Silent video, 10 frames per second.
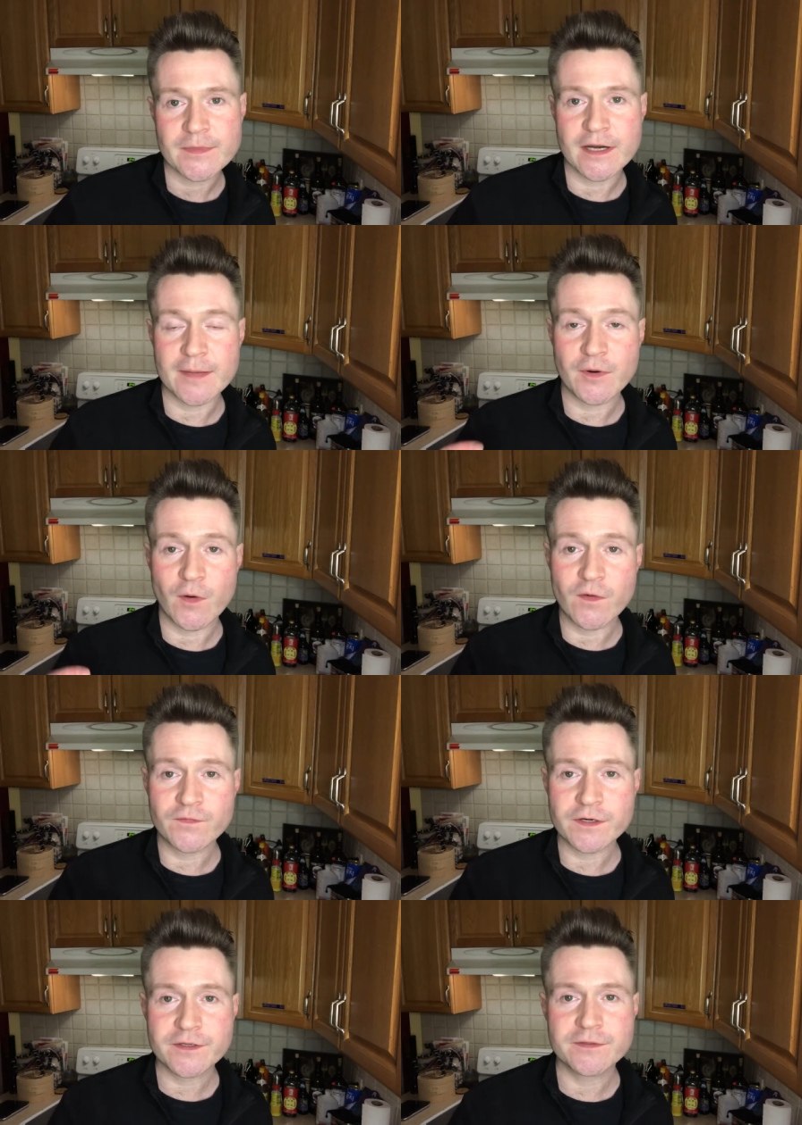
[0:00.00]
I'm
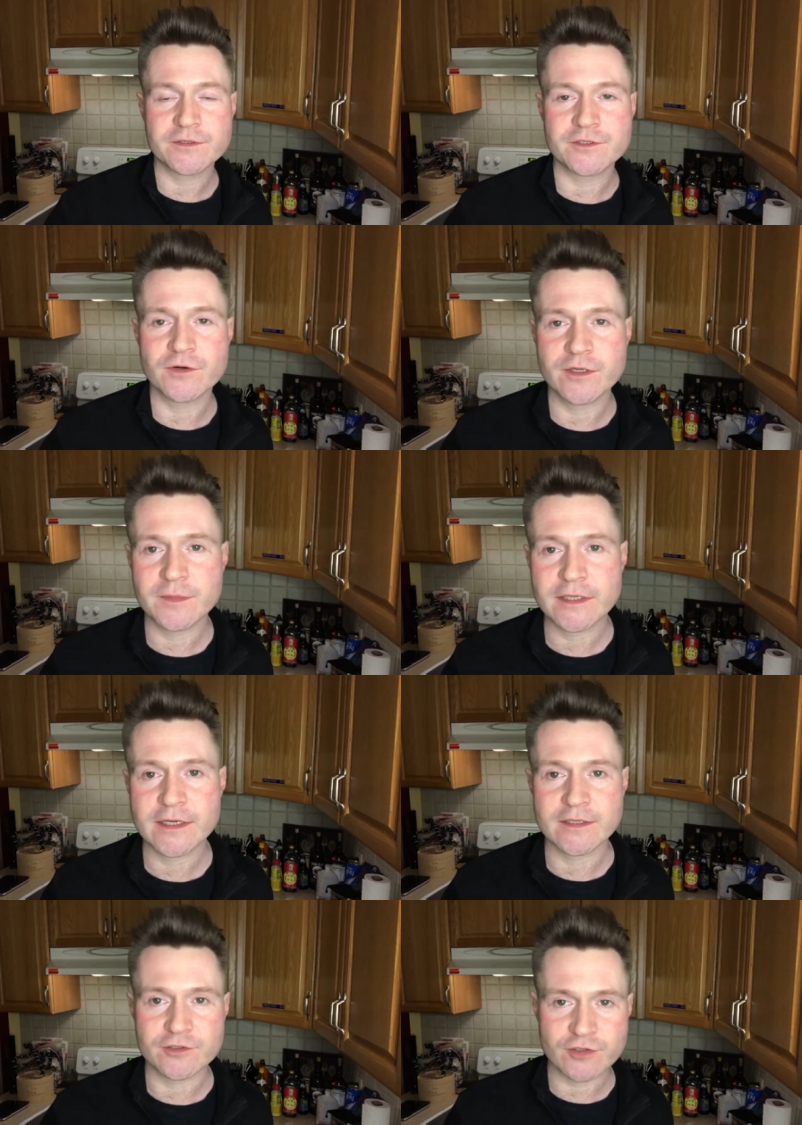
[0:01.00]
offering you to join me
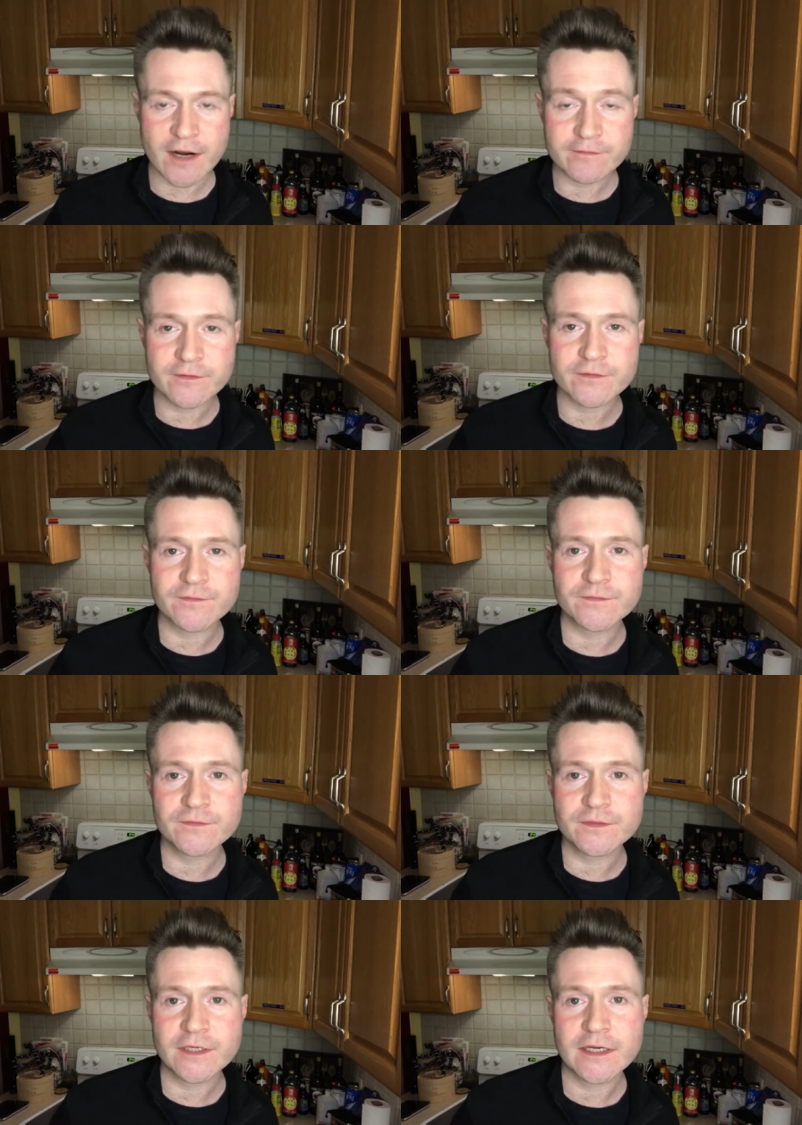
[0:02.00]
and travel through
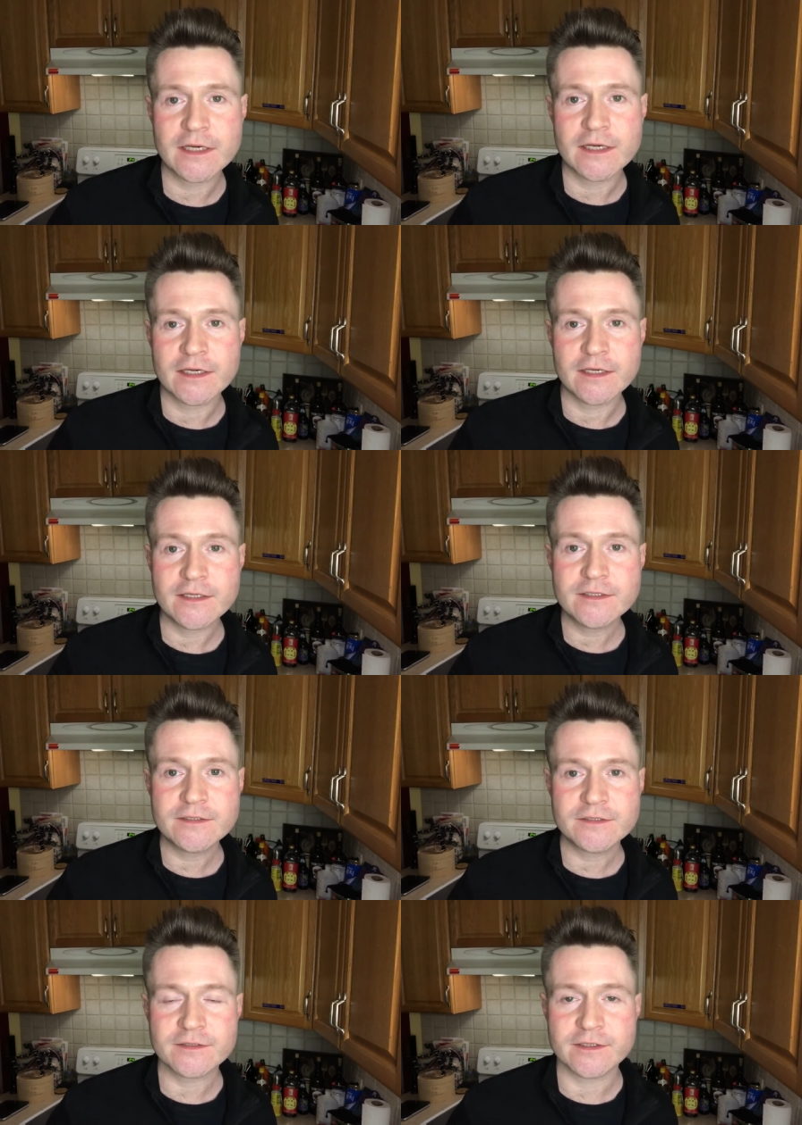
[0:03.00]
food
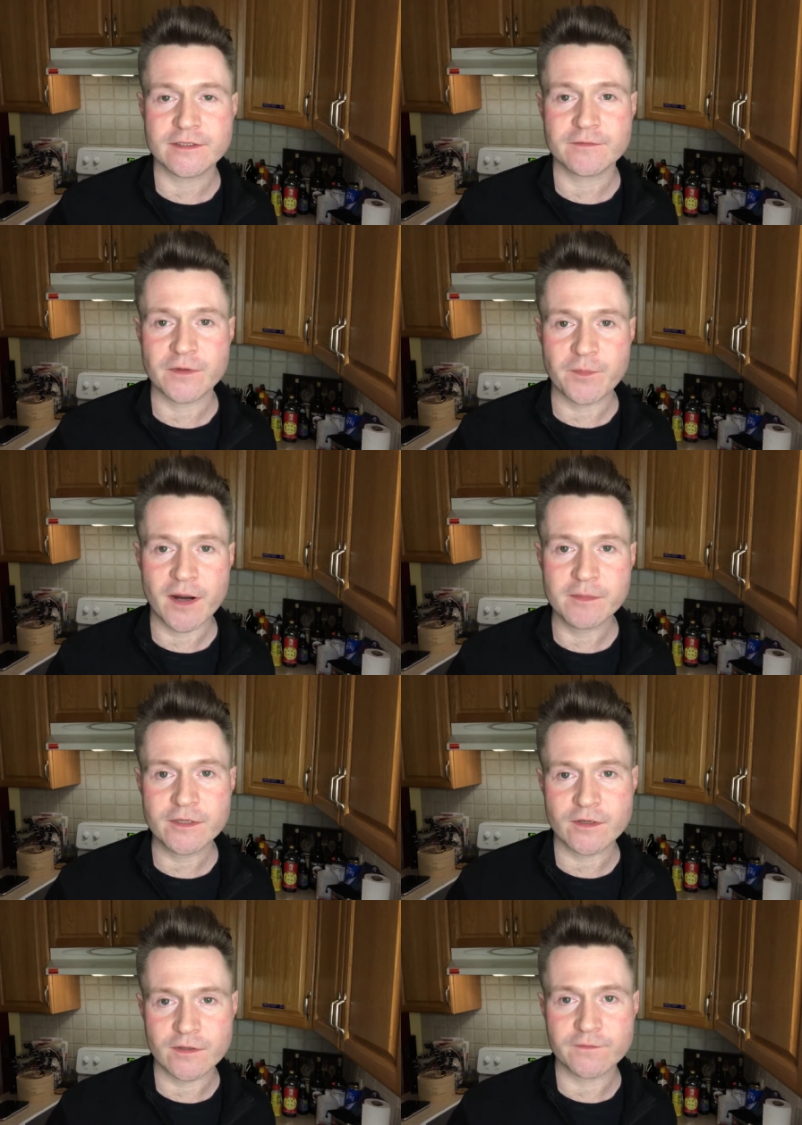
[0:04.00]
into the Republic
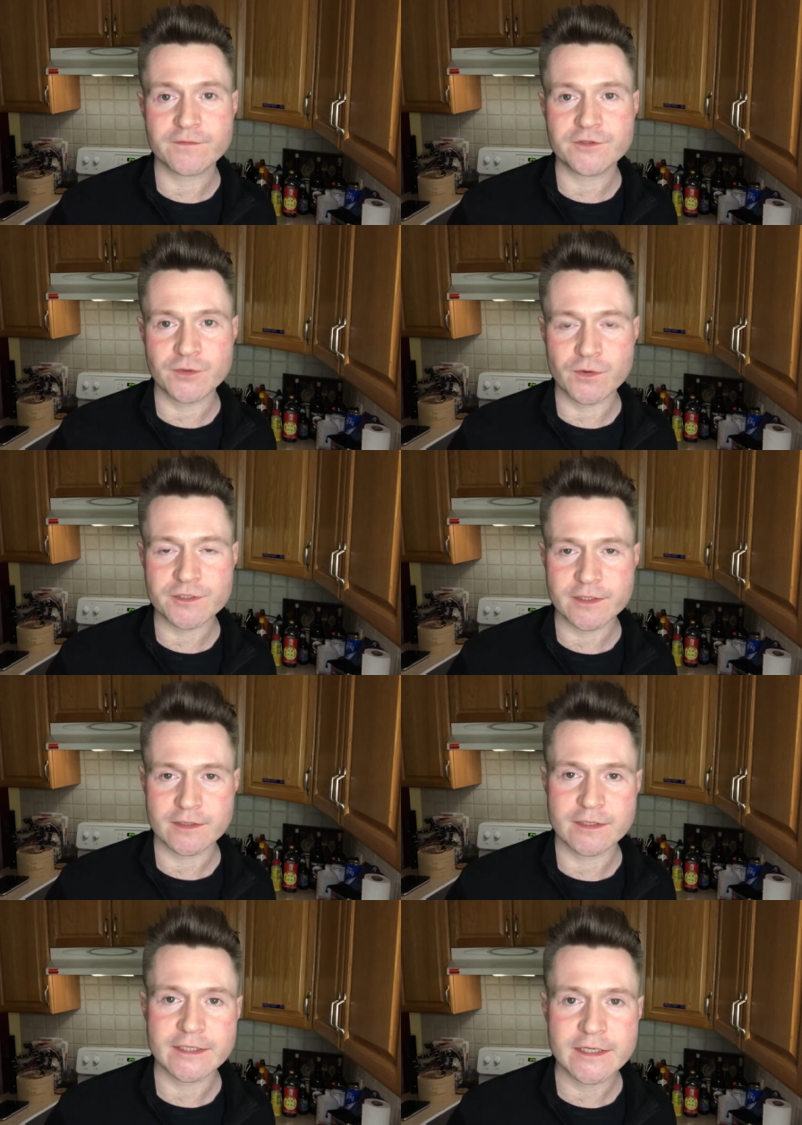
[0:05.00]
of Georgia,
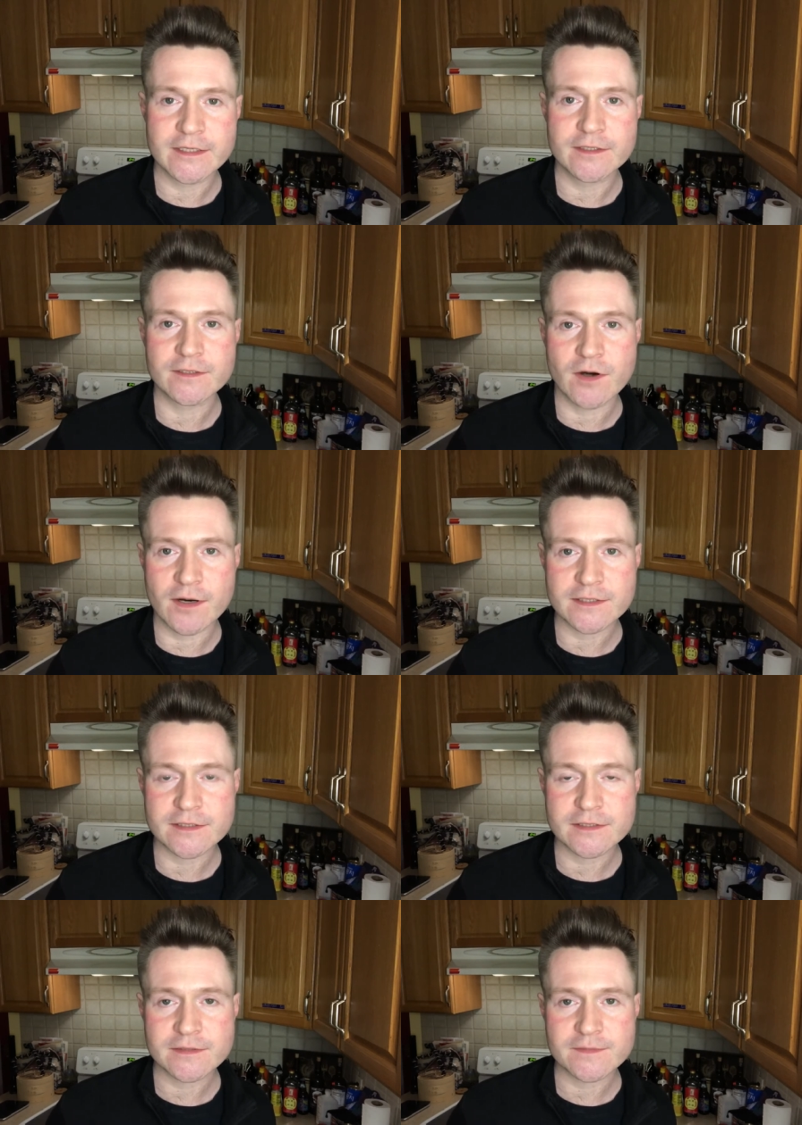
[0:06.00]
located in
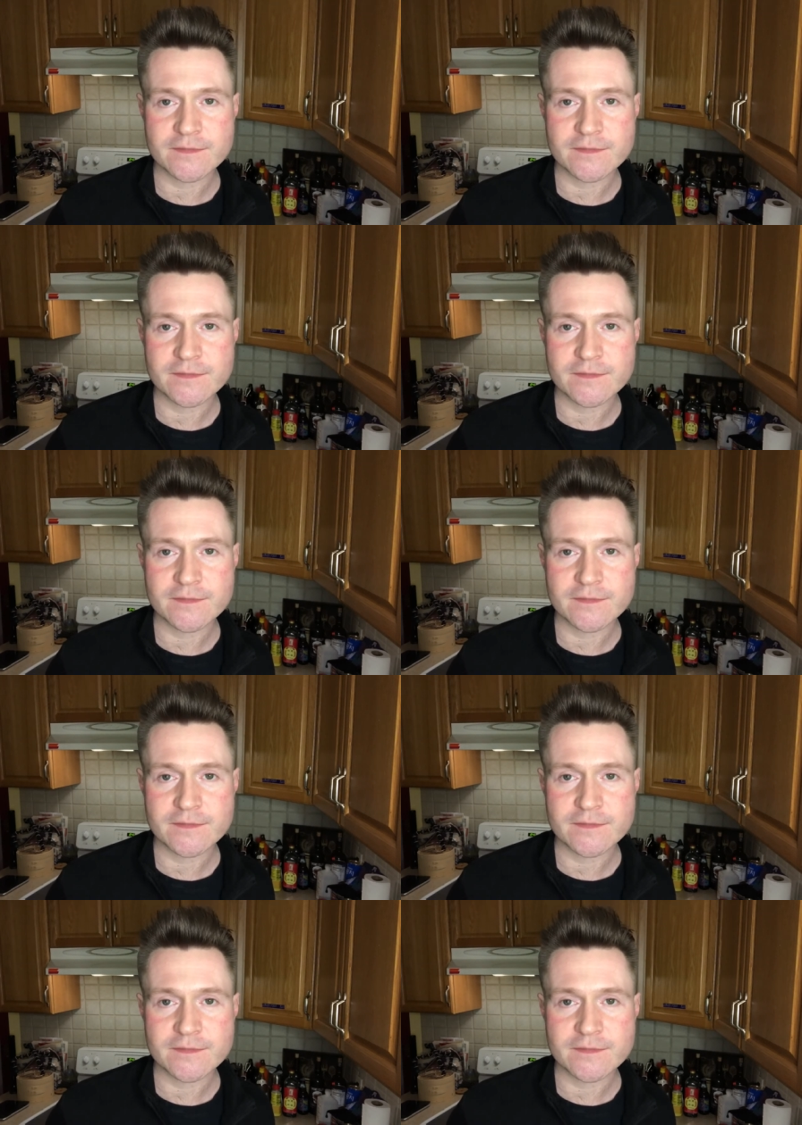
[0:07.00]
Caucasus.